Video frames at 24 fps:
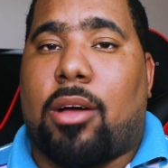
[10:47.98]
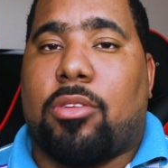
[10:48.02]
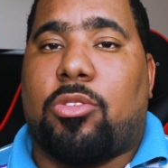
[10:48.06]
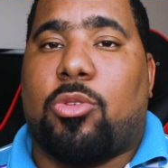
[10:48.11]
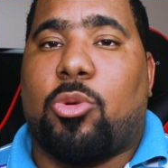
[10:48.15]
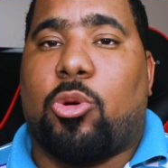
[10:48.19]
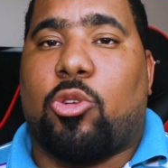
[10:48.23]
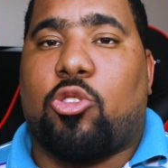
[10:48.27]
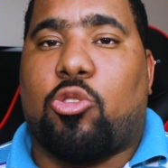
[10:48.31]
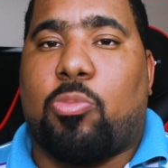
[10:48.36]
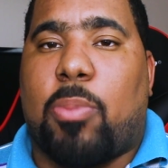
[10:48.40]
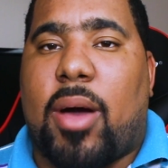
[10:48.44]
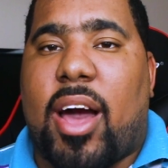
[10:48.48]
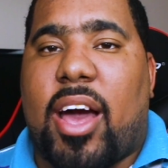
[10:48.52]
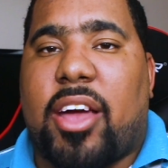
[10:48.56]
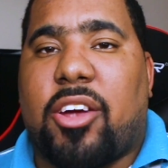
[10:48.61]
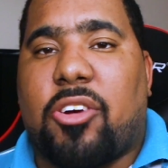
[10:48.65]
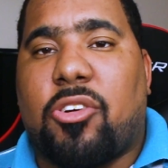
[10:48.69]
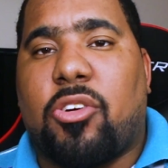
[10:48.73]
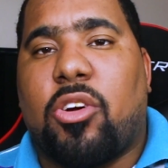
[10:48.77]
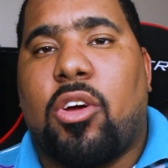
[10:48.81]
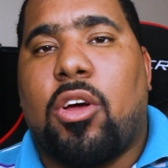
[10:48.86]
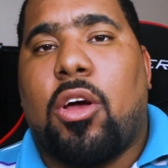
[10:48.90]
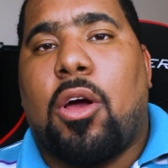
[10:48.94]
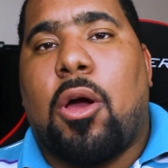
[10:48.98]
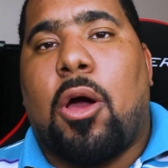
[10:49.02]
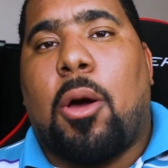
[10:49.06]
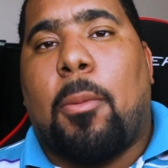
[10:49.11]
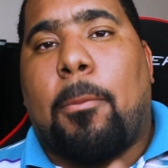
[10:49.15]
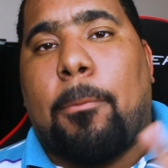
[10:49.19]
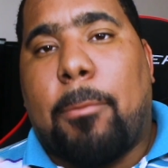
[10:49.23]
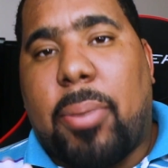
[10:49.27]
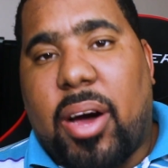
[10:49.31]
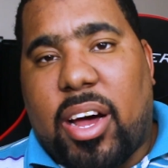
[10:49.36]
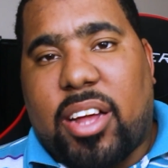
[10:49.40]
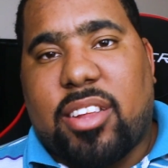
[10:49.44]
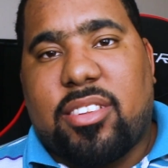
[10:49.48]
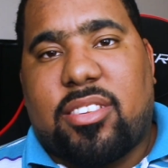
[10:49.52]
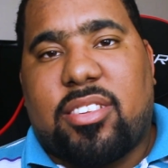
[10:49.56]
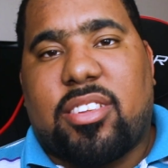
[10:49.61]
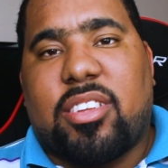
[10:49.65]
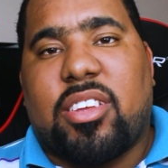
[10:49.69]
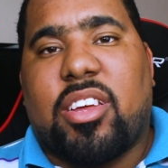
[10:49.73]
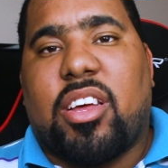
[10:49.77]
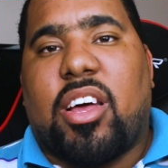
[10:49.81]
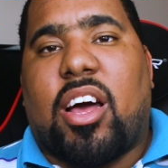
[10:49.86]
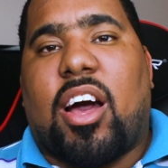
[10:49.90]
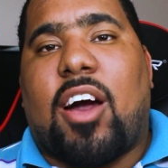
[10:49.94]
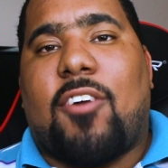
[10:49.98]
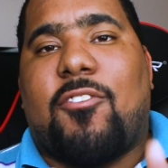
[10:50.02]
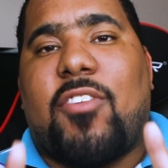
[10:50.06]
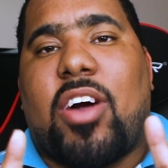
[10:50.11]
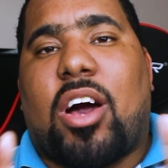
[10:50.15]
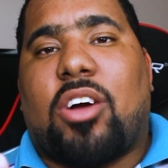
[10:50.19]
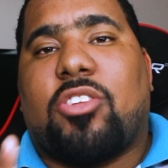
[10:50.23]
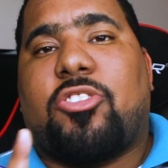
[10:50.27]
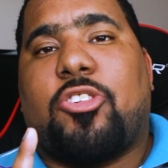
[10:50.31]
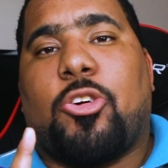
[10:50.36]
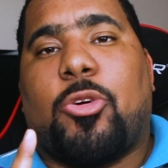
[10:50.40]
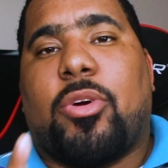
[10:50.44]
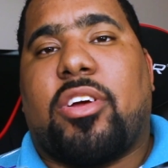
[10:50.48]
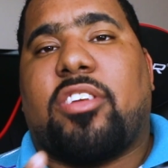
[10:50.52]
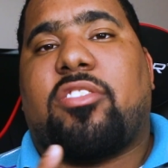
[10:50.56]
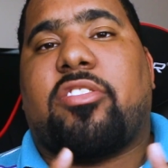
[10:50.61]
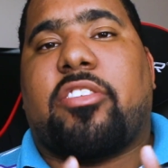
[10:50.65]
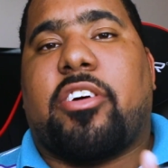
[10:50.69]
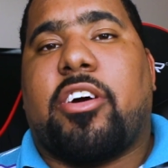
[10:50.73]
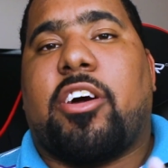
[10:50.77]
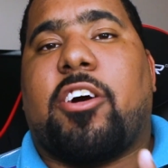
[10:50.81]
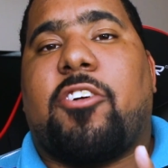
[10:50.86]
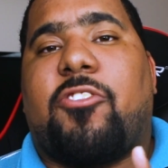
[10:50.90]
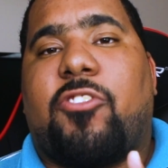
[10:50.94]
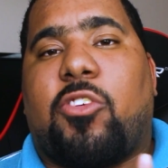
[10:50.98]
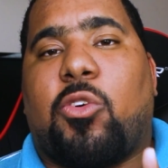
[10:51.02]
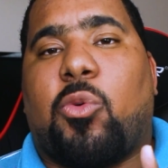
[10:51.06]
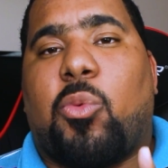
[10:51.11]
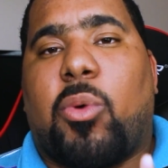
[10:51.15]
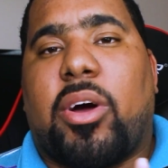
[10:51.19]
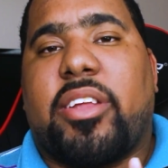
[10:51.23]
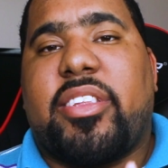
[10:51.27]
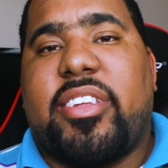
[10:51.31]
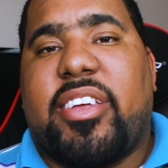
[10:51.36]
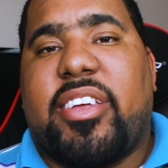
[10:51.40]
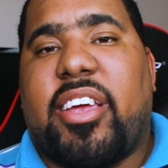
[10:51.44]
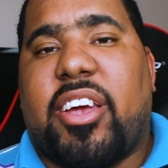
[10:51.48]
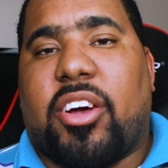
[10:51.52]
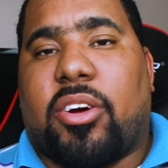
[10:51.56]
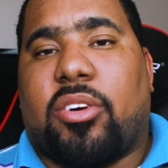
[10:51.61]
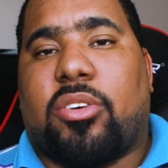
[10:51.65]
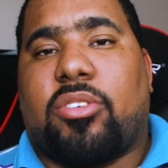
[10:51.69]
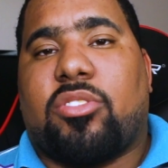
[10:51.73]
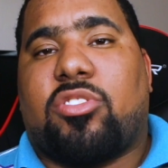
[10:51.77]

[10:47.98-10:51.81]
to expire, but a voucher is good for 1 year.